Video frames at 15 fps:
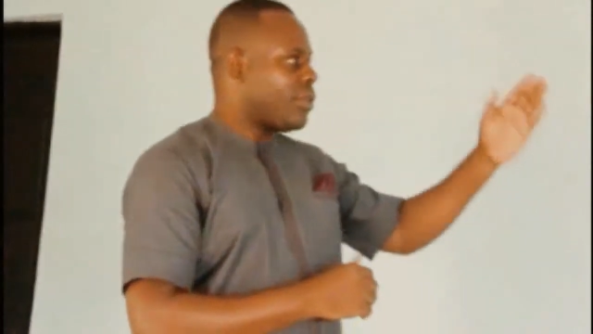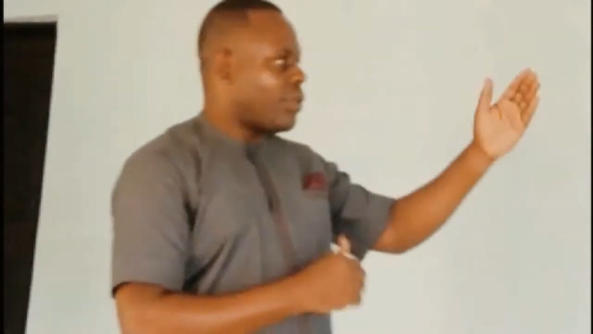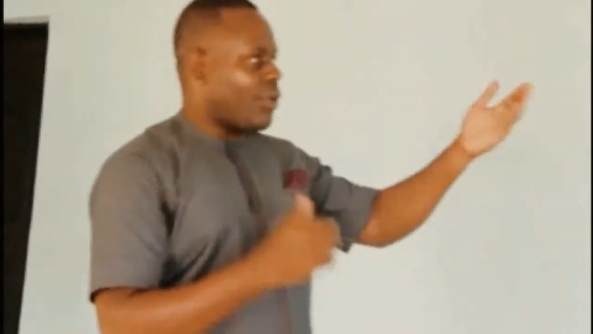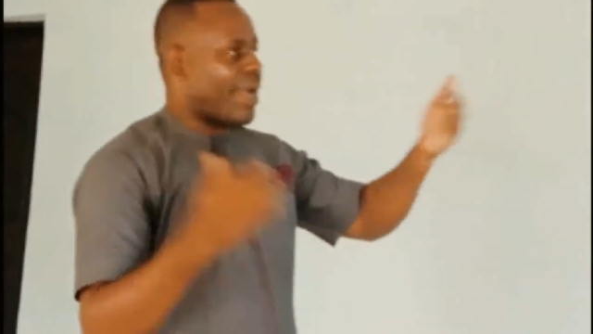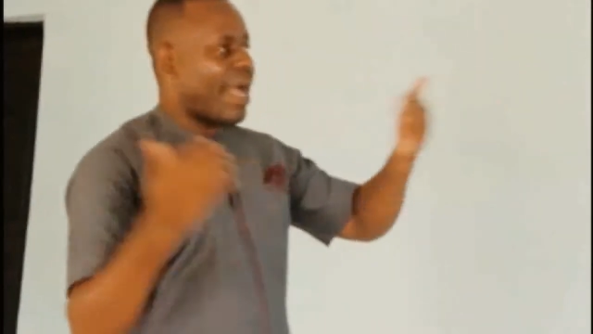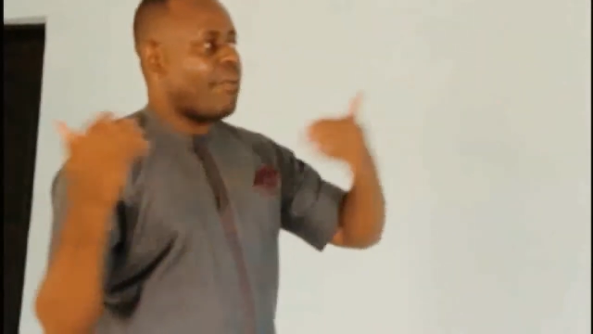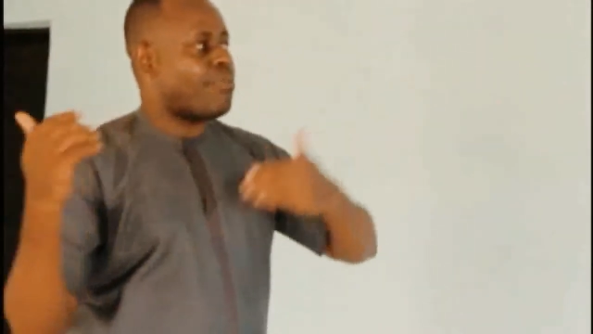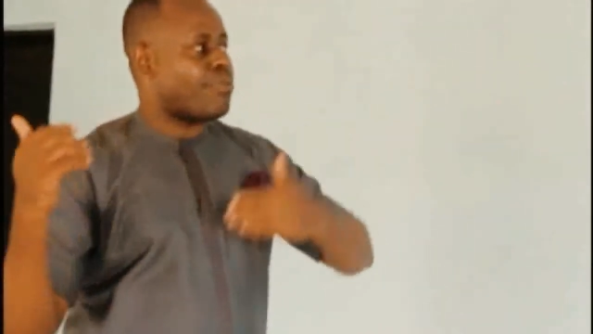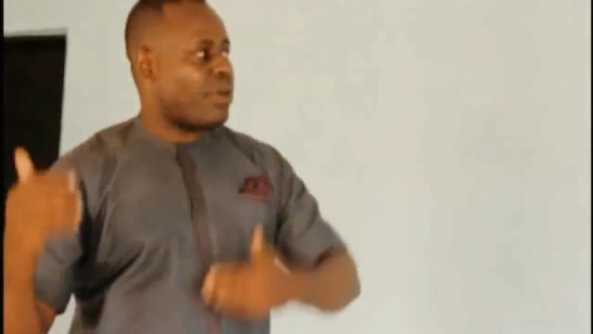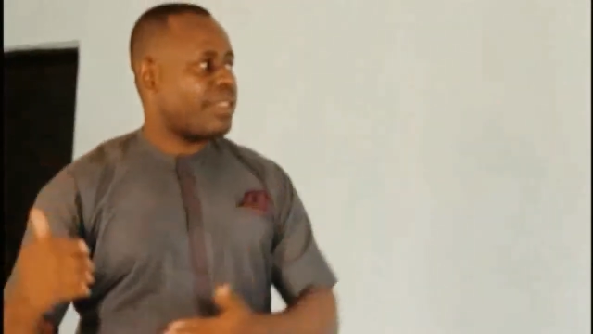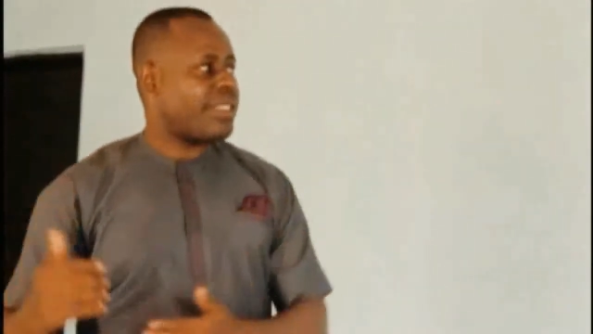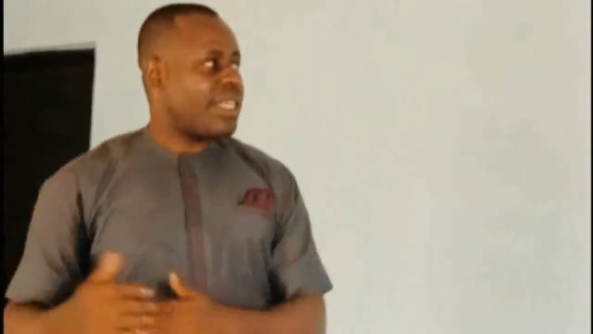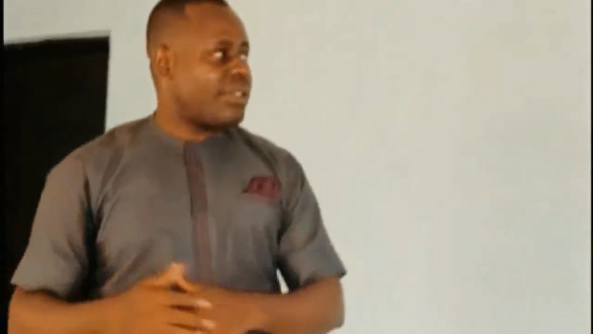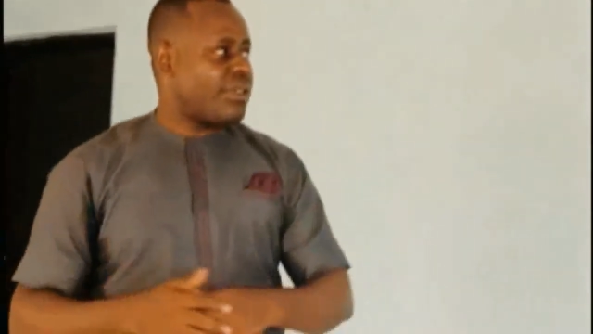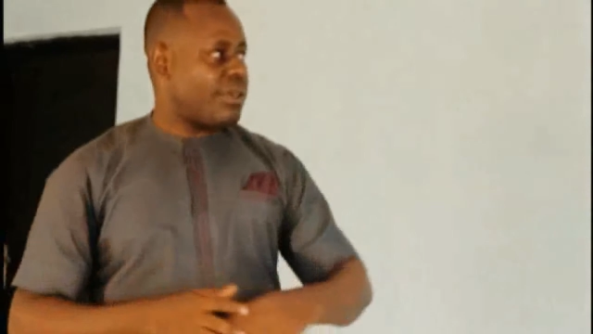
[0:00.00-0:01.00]
So you can
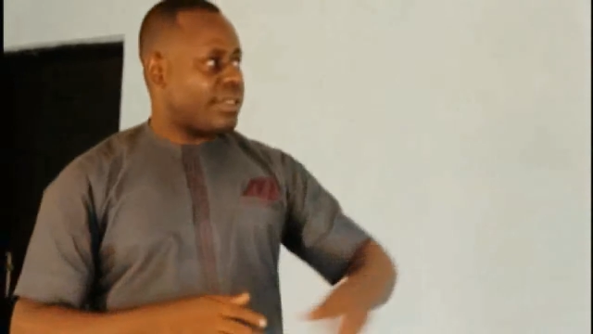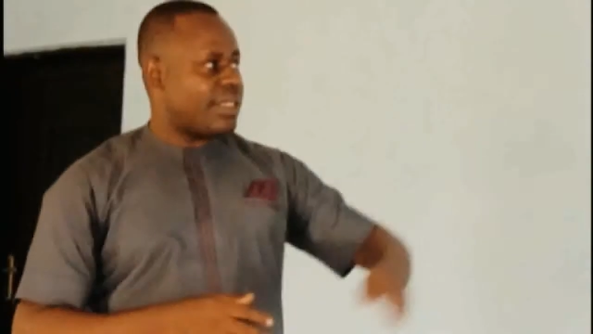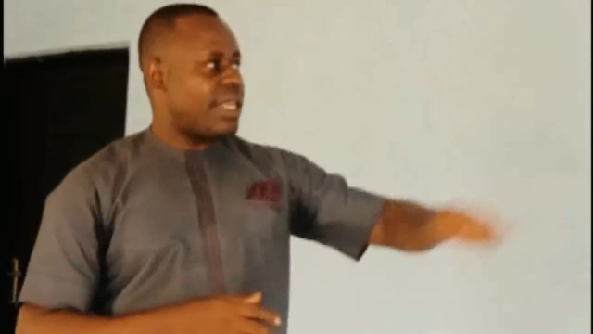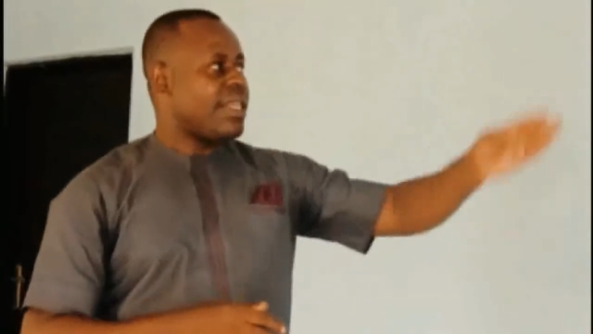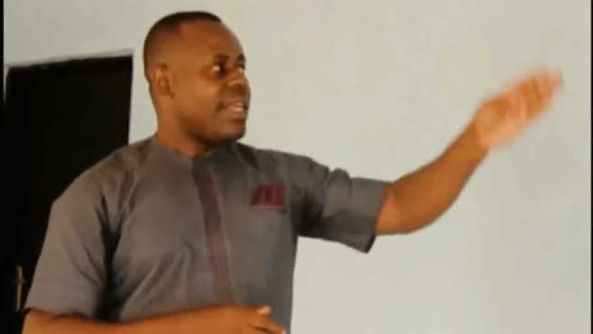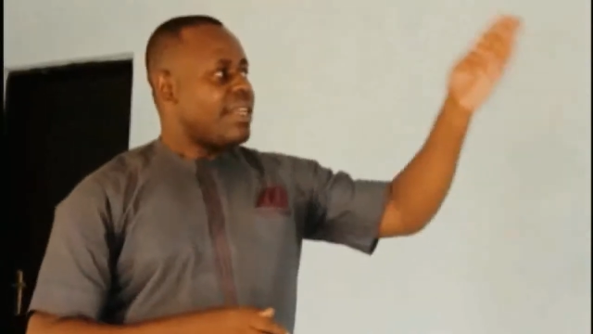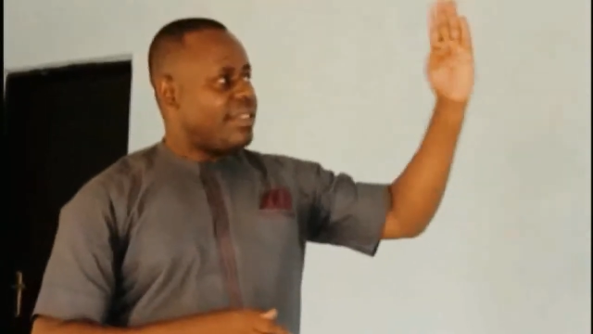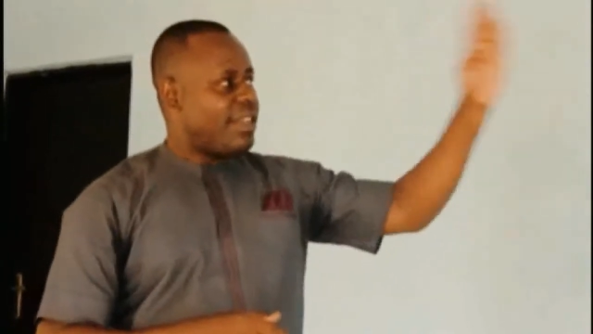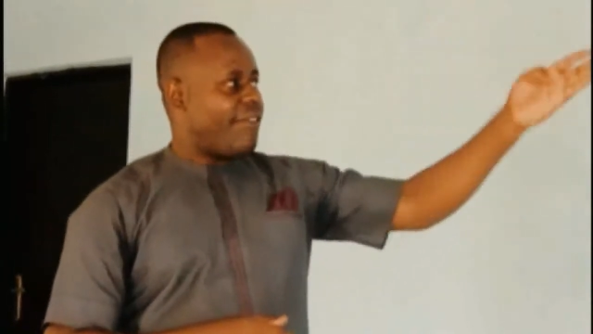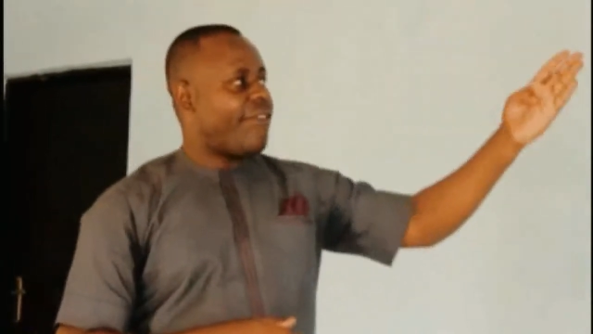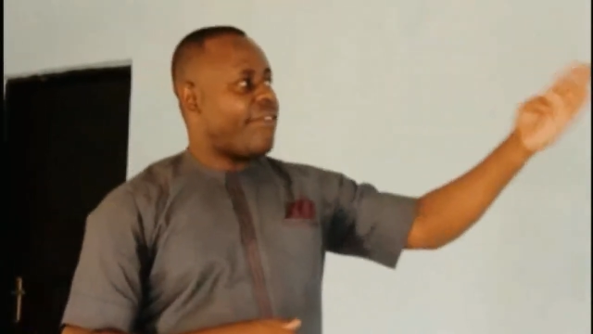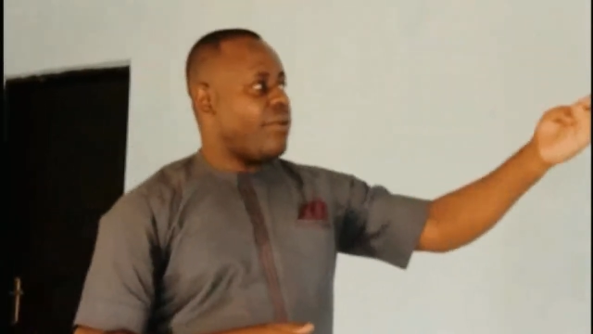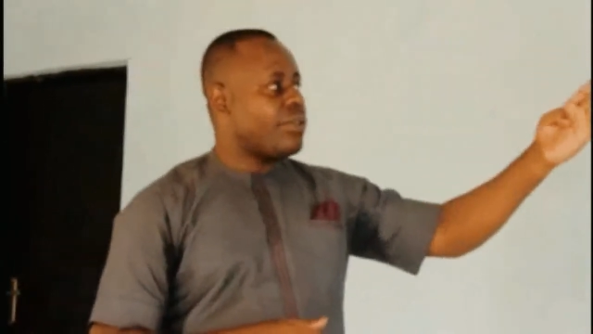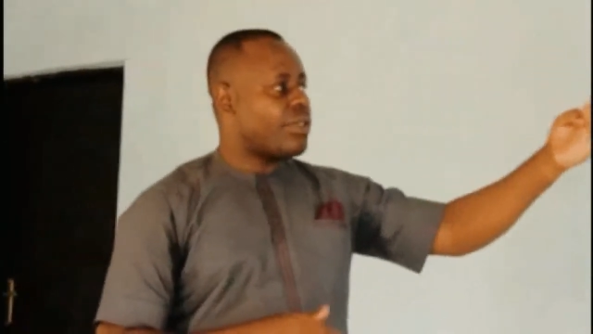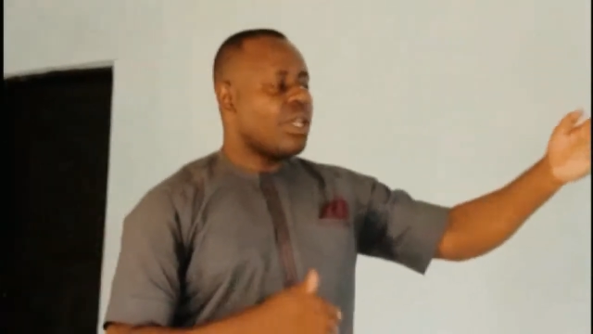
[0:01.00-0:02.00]
process those things. The
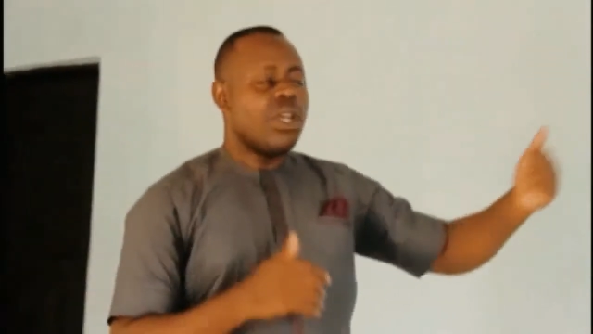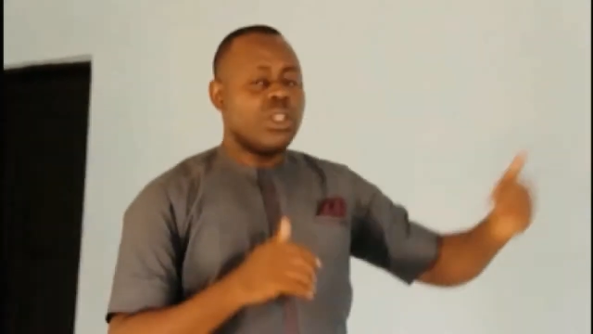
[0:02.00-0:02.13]
fruit,